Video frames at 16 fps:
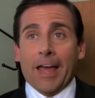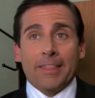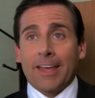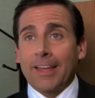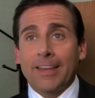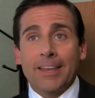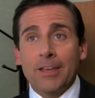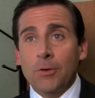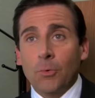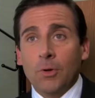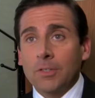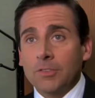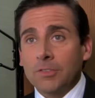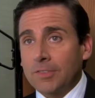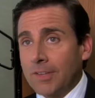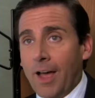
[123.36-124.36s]
that he
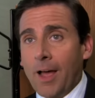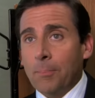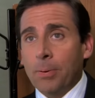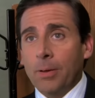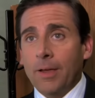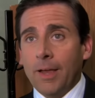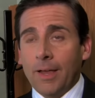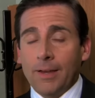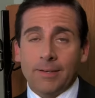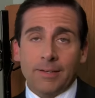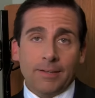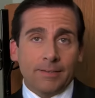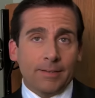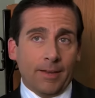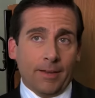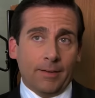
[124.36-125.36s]
would stop, and he
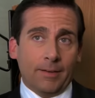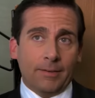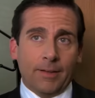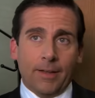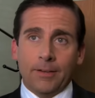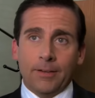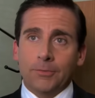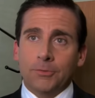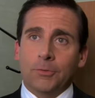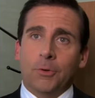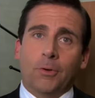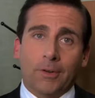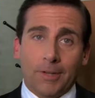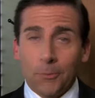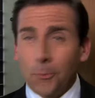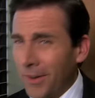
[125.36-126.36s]
did. End of
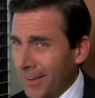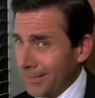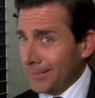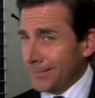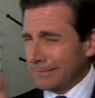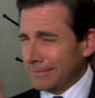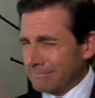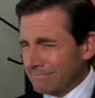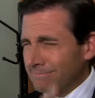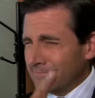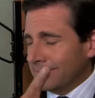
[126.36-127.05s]
story. Well,